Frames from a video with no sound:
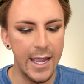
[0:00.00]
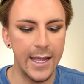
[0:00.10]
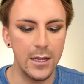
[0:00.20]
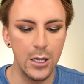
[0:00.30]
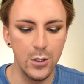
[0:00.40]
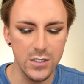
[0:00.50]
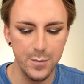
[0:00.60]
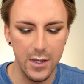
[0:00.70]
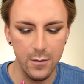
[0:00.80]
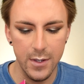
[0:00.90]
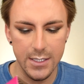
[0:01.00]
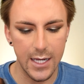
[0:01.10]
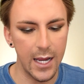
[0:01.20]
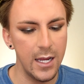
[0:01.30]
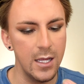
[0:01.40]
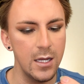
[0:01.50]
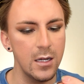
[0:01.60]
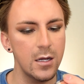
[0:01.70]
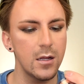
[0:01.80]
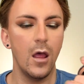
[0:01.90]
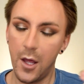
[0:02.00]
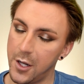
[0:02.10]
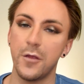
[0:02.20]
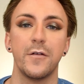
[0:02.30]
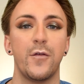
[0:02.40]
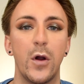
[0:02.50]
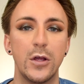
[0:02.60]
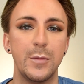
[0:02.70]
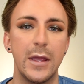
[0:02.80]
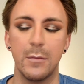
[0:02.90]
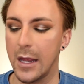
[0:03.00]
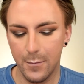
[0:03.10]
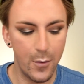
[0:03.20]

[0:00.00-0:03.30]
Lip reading: a loose pigment, and another foiled pigment.